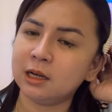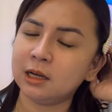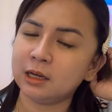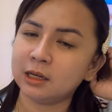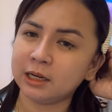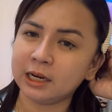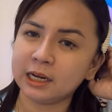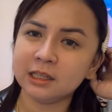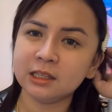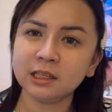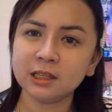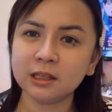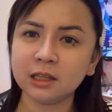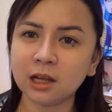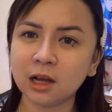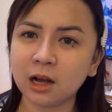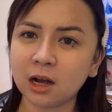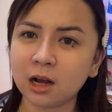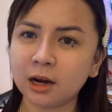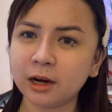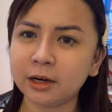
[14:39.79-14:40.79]
credit
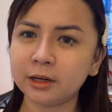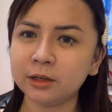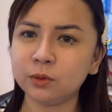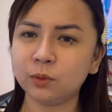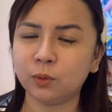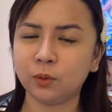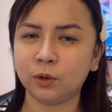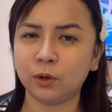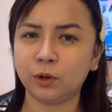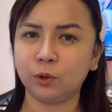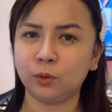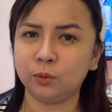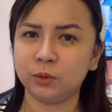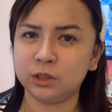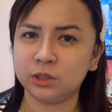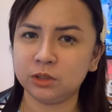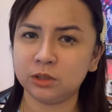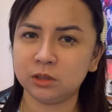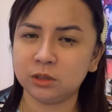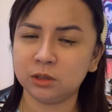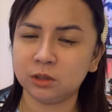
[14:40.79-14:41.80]
card or
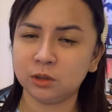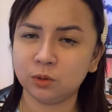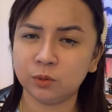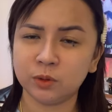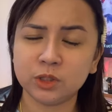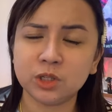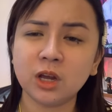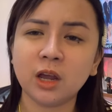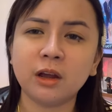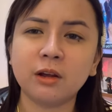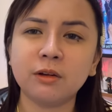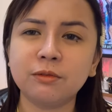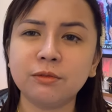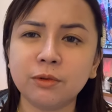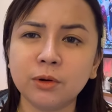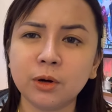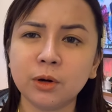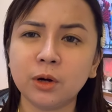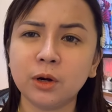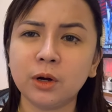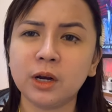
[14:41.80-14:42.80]

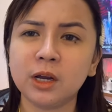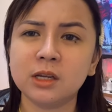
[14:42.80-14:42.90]
whichever